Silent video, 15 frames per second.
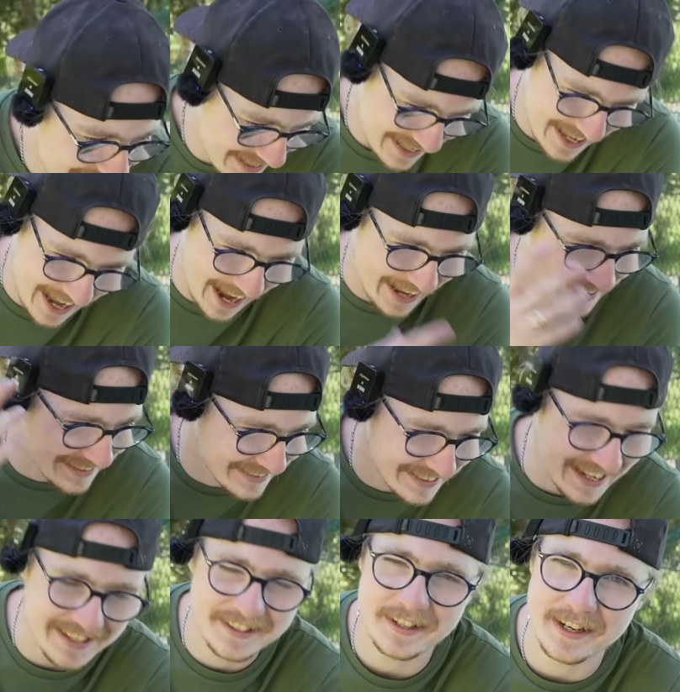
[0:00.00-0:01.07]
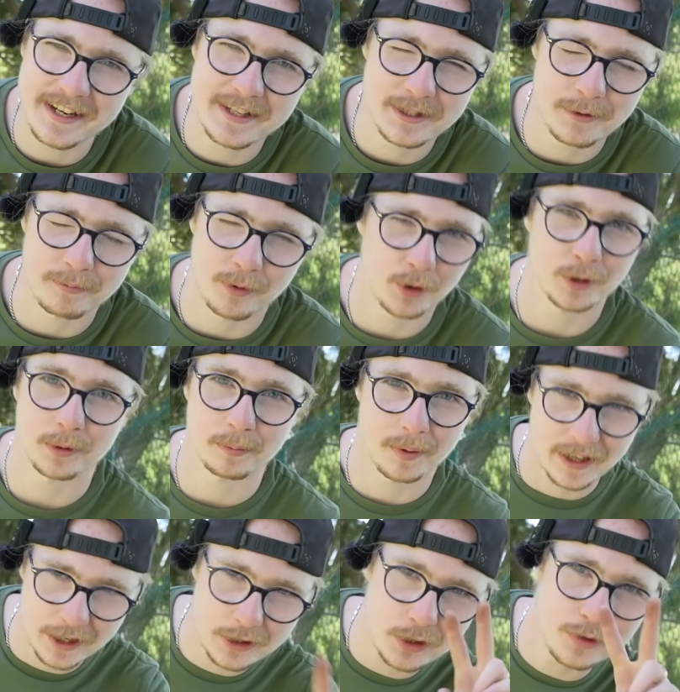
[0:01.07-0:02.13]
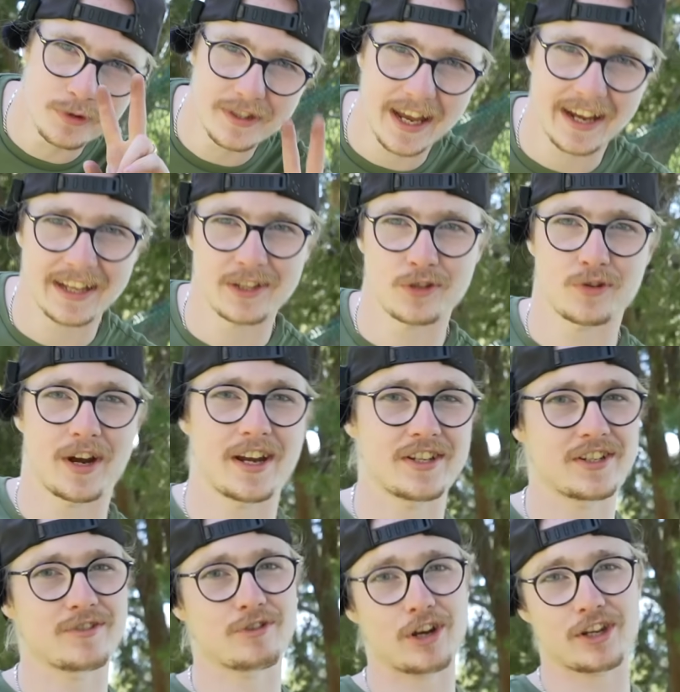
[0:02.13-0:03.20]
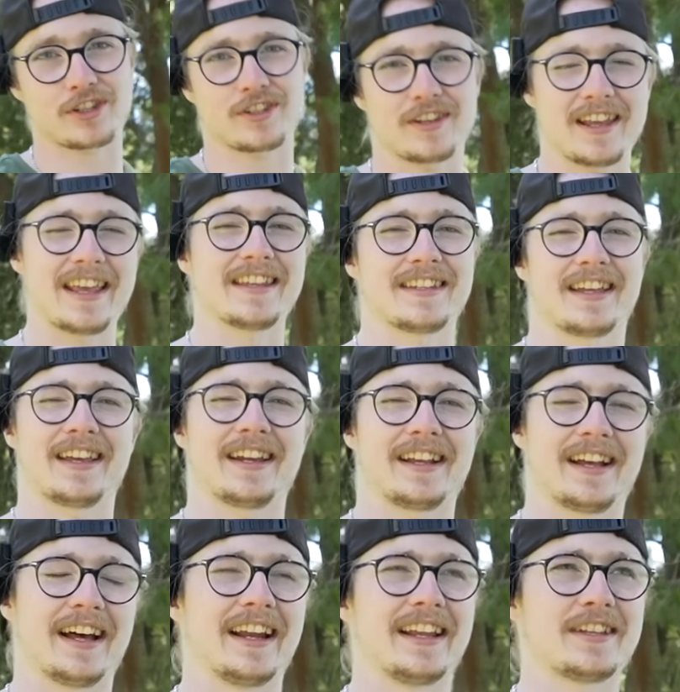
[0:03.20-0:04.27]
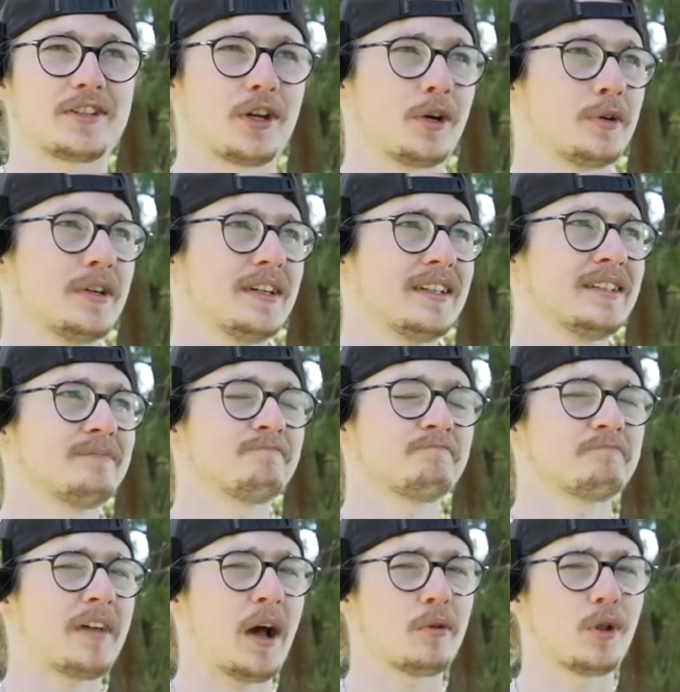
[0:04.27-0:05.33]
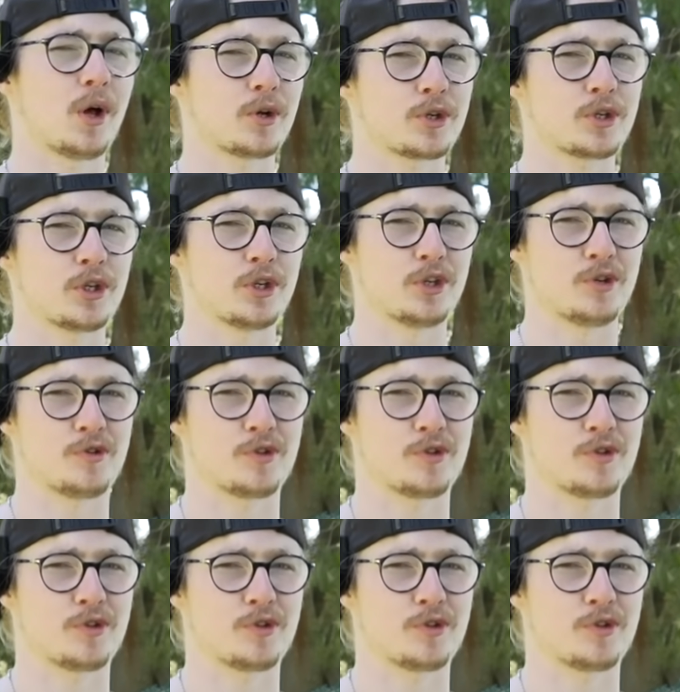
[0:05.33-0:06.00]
Yeah, intensity is important, but a 2-second stretch just isn't gonna cut it. So how long should you